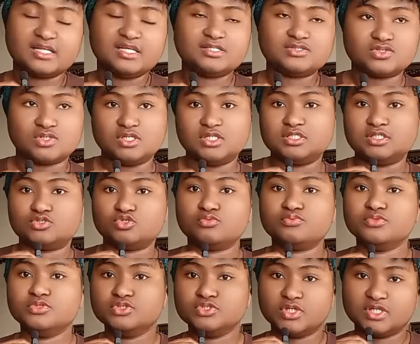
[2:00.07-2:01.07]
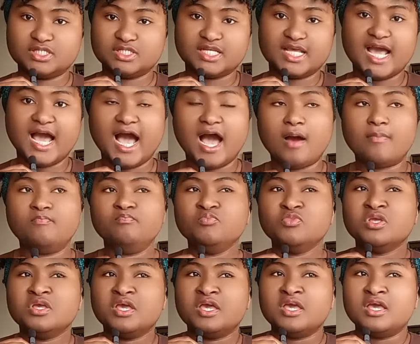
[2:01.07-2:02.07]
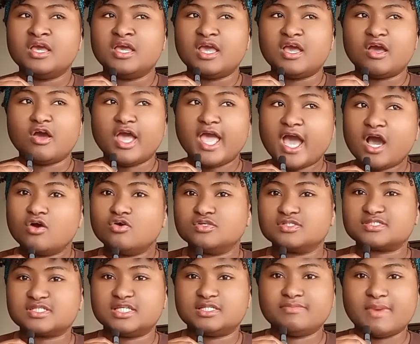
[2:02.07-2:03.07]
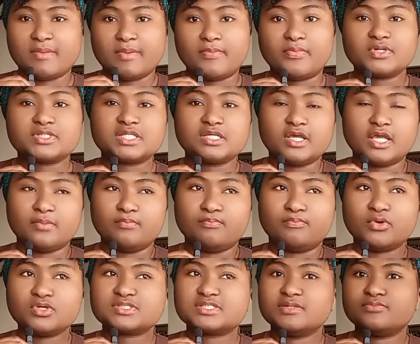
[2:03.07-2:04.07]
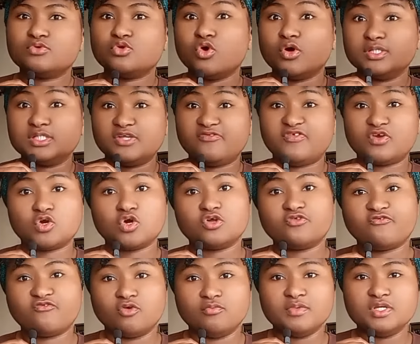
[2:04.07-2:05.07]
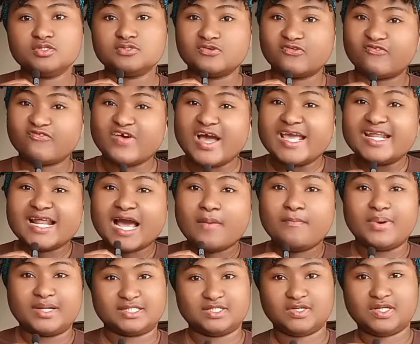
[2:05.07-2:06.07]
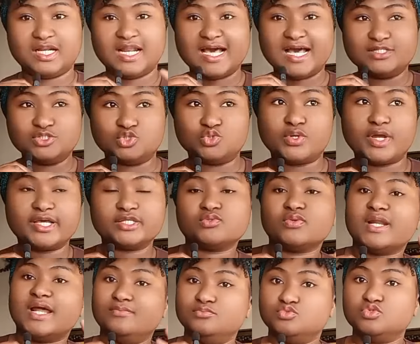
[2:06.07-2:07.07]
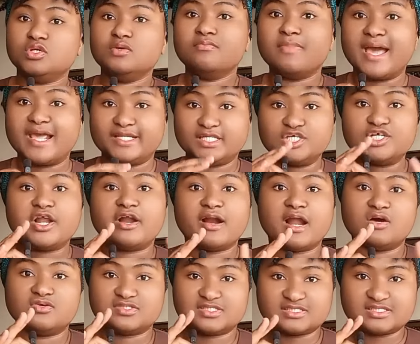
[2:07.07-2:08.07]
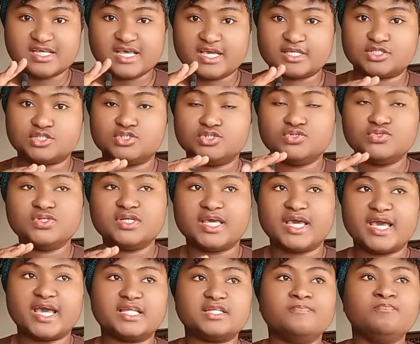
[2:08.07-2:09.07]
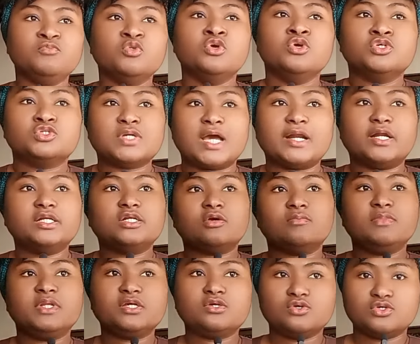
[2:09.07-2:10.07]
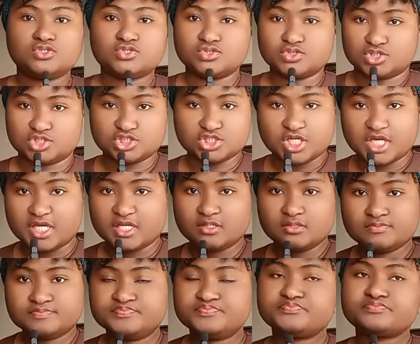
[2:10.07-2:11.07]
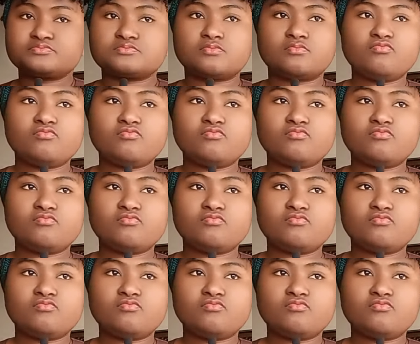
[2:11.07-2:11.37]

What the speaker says: I clicked on it, it opened on the app. Else, it might be impossible or difficult for me to find that particular dress when I'm doing my general search. Do you get? So I randomly go to SHEIN,